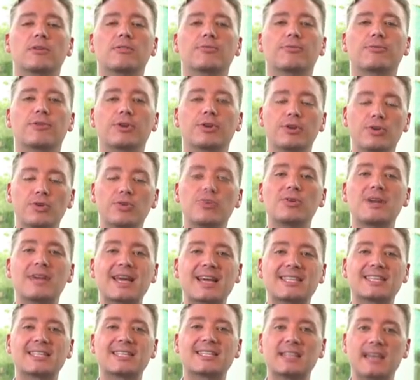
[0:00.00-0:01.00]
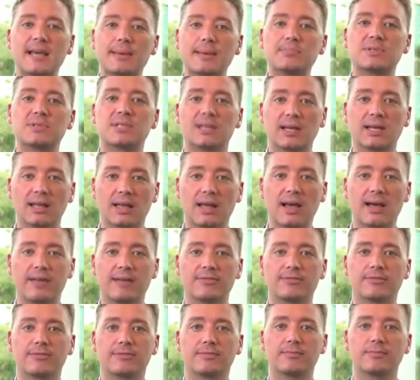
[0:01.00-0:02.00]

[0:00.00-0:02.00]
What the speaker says: for your next steps in life.